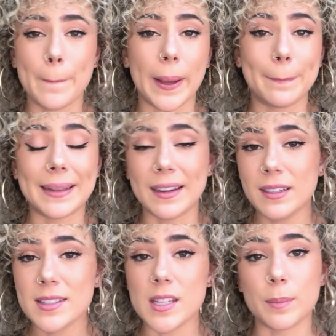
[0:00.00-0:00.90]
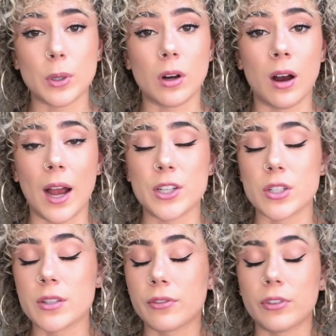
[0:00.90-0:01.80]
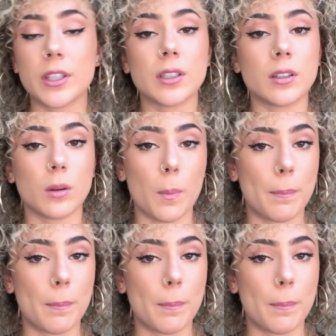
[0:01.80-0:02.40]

but plain and simple, I just feel